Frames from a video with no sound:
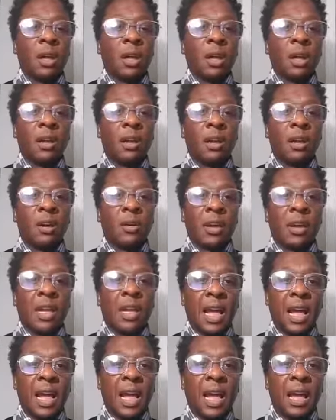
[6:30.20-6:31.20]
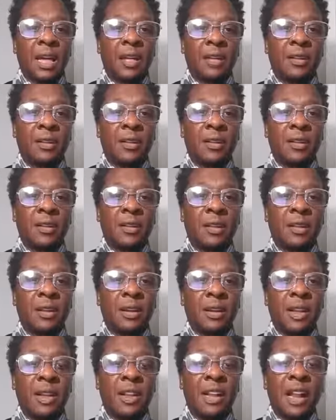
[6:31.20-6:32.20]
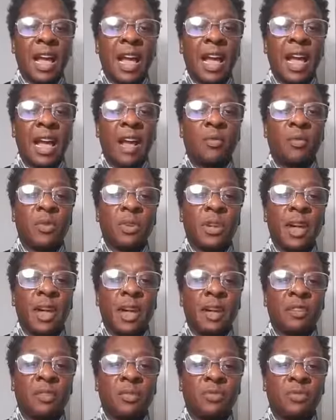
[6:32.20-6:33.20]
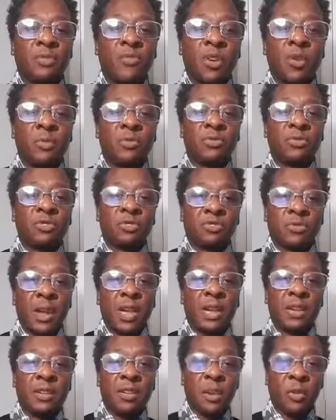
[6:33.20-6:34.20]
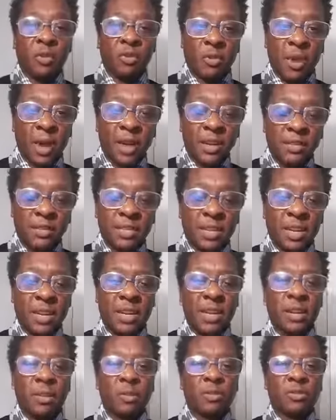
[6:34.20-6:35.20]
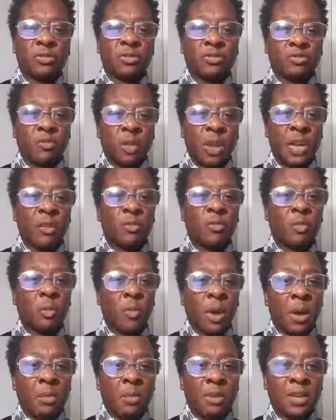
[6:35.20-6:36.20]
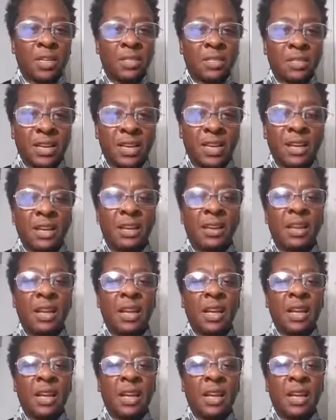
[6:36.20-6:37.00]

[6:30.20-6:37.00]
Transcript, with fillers: you know, it had, it didn't have where you had to vote straight Democratic ticket or straight Republican ticket.